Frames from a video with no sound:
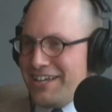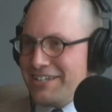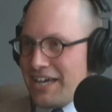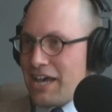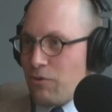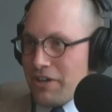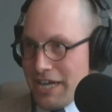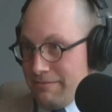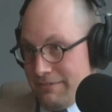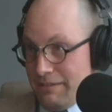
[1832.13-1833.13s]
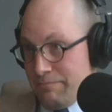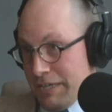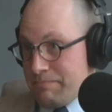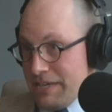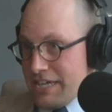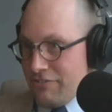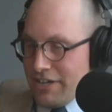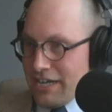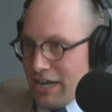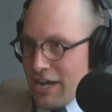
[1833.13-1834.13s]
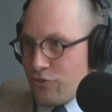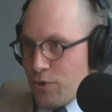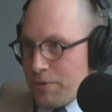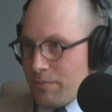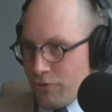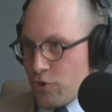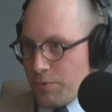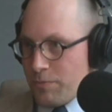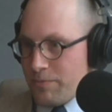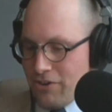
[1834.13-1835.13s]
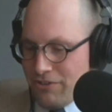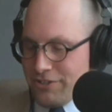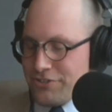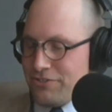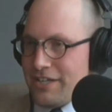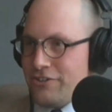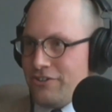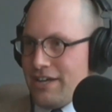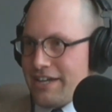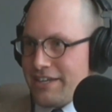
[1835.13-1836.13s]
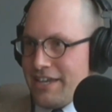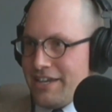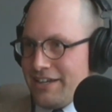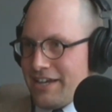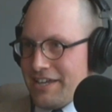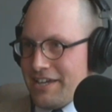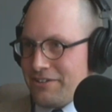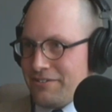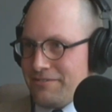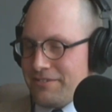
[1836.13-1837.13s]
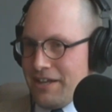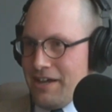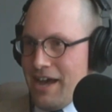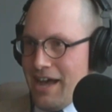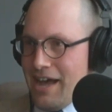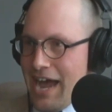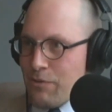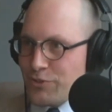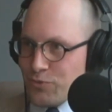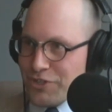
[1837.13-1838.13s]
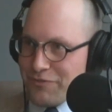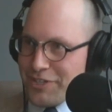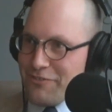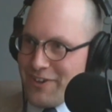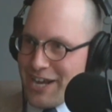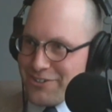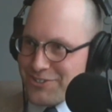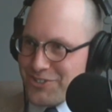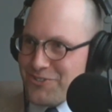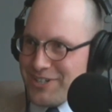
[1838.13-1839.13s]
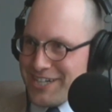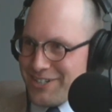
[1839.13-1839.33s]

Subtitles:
yeah, well, and like me, right? I grew up in Maryland, so I can't. I was one of the invaders too. I guess